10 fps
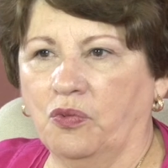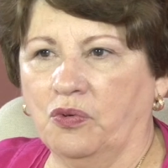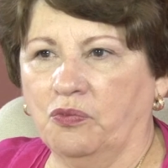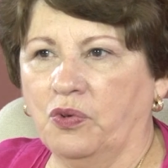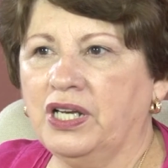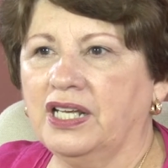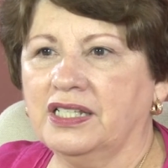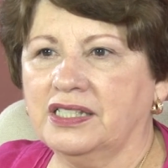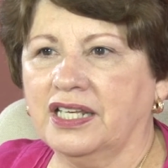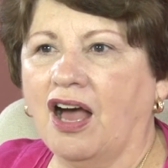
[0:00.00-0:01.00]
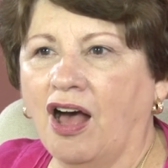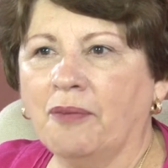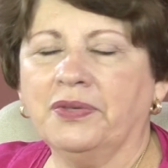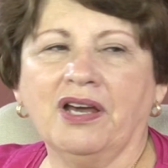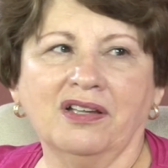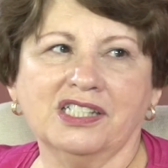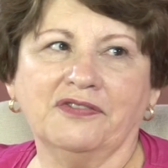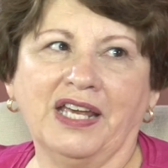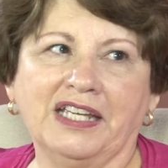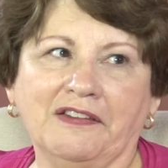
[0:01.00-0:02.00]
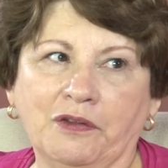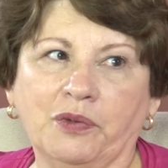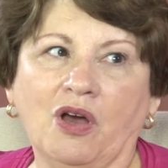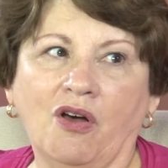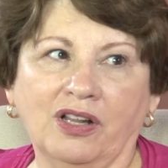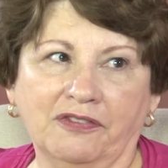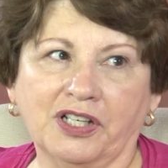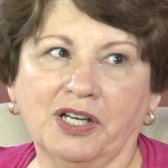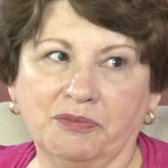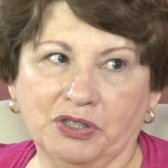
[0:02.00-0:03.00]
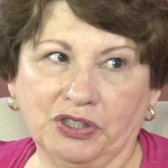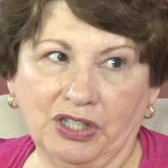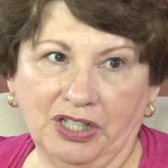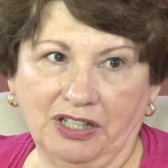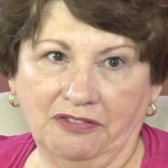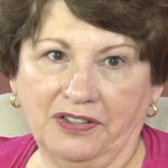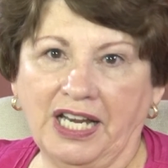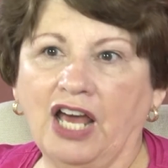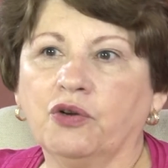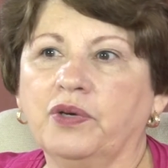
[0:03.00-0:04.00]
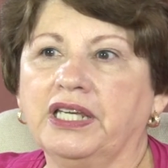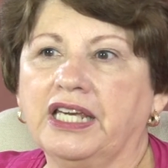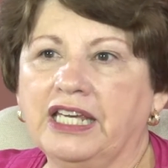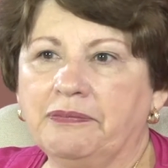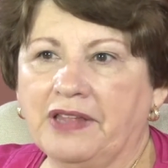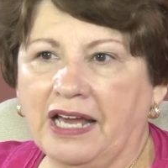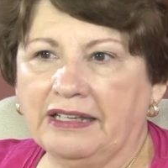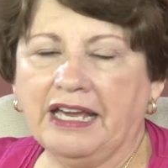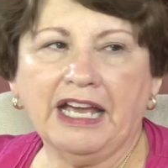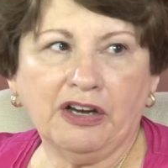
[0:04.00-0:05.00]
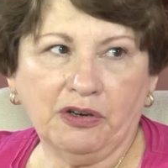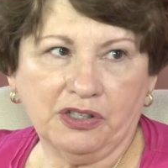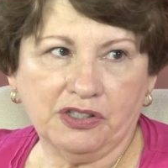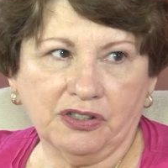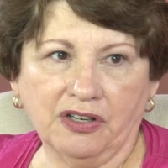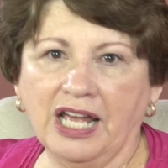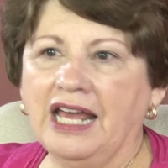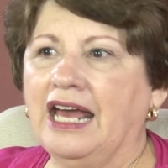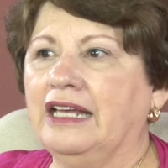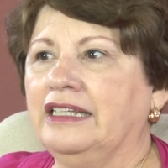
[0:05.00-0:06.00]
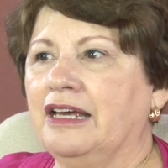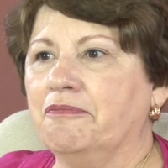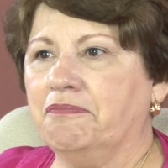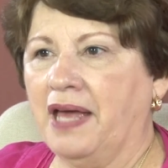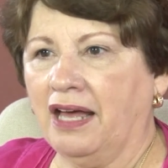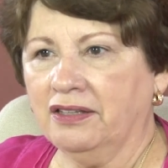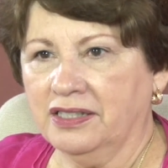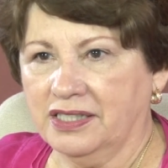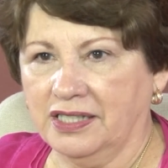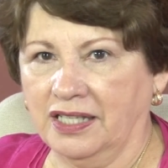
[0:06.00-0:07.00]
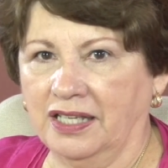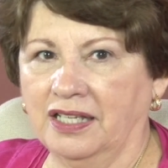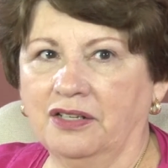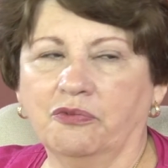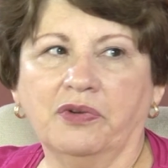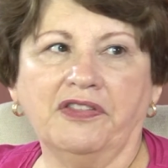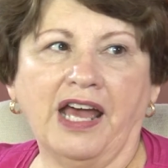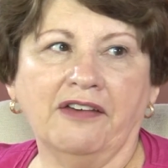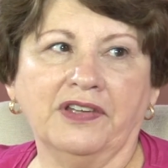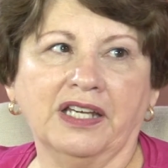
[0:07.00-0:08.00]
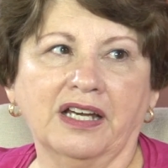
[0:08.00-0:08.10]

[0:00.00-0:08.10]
what is the ambiance of Aiken that we all have come to love, and how do we keep that character and yet balance it with having